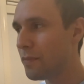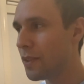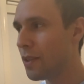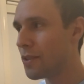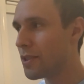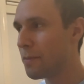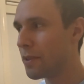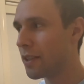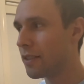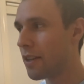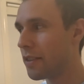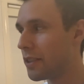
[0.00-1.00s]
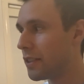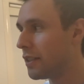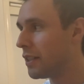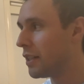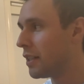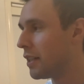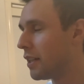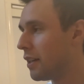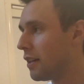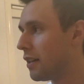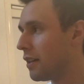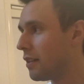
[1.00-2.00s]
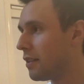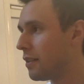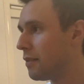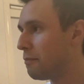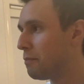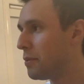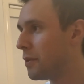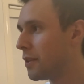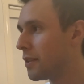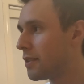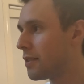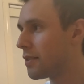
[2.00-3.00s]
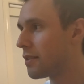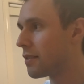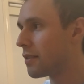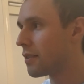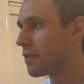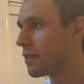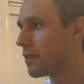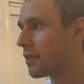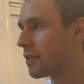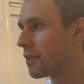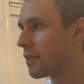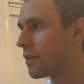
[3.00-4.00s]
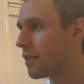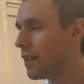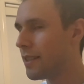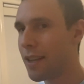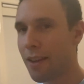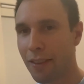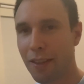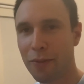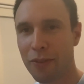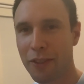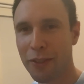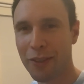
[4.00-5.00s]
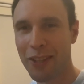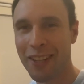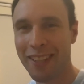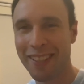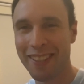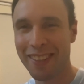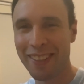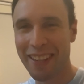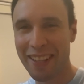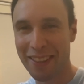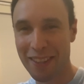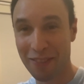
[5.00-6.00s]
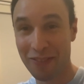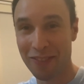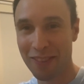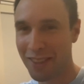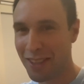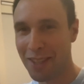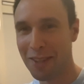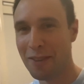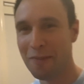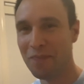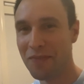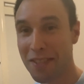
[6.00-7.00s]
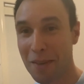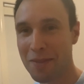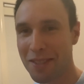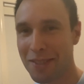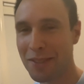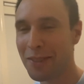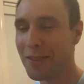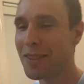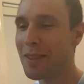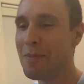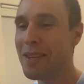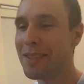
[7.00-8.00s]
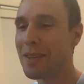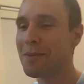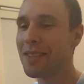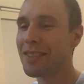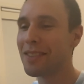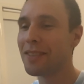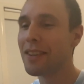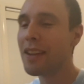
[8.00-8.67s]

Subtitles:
or something or another. But it's healthy for you, like the substitute, the meat substitute.